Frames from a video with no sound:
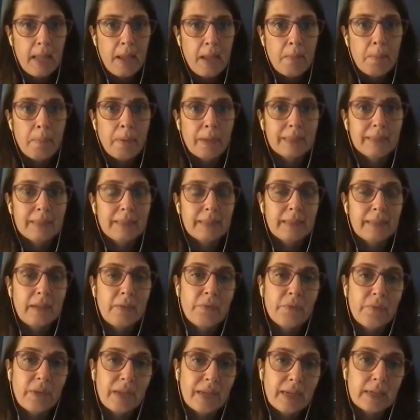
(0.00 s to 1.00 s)
But the
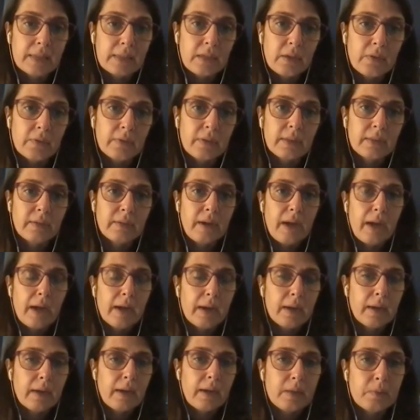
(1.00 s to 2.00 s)
efficacy of the
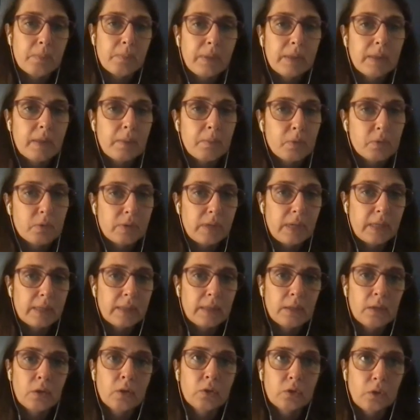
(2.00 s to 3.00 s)
drug has been
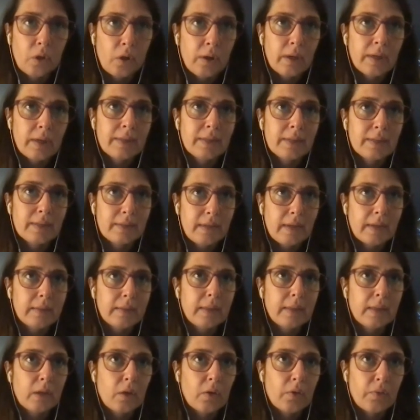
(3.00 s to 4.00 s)
demonstrated not only in the
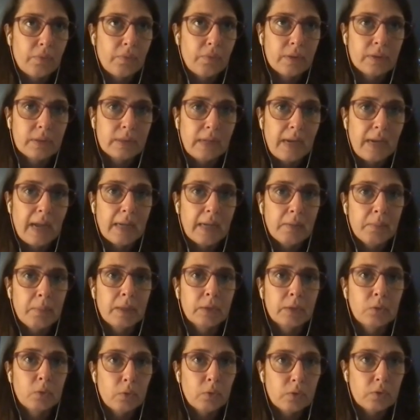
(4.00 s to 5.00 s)
setting of first line,
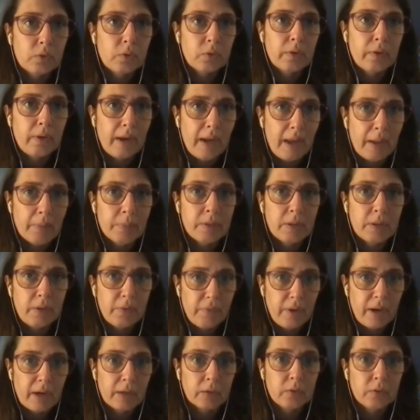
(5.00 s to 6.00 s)
but also in relapsed
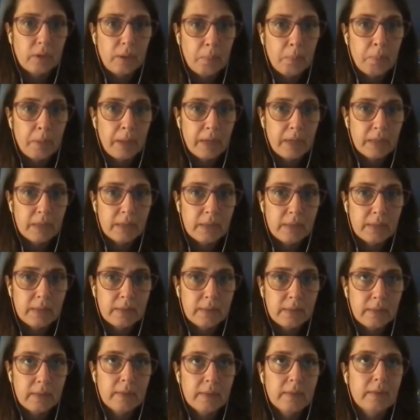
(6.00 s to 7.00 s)
refractory patients.
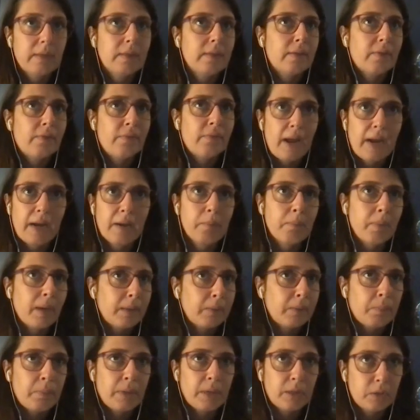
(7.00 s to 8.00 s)
This is a very
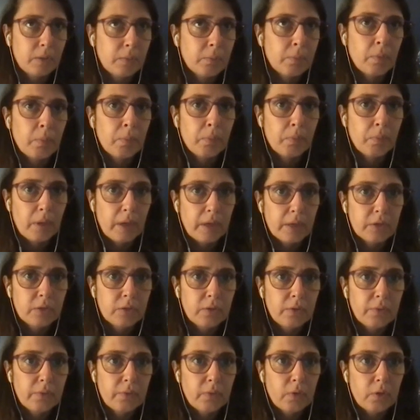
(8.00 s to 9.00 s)
bad patient
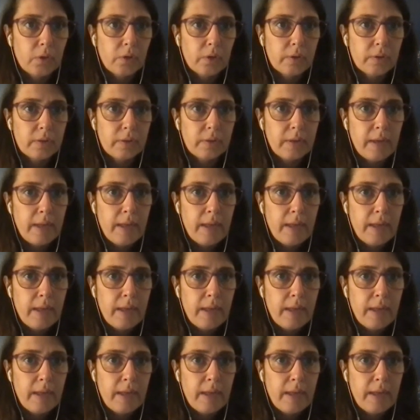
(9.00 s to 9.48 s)
population, of course.